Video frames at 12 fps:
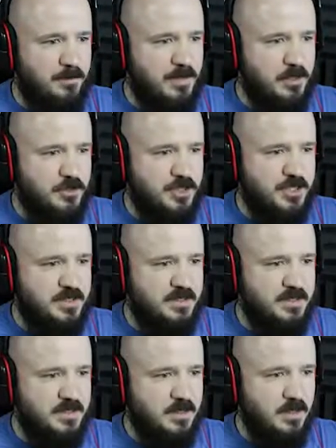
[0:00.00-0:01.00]
of
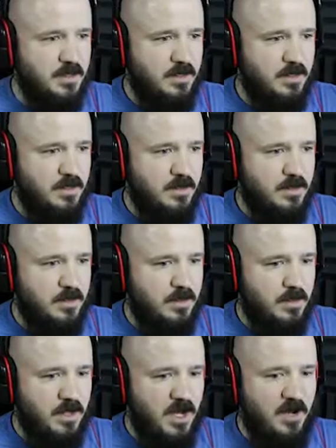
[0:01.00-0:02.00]
potions.
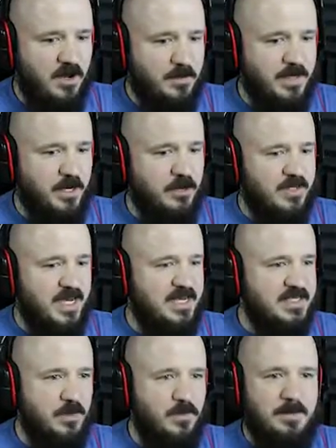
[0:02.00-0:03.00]
Oh, here we go. Okay, because I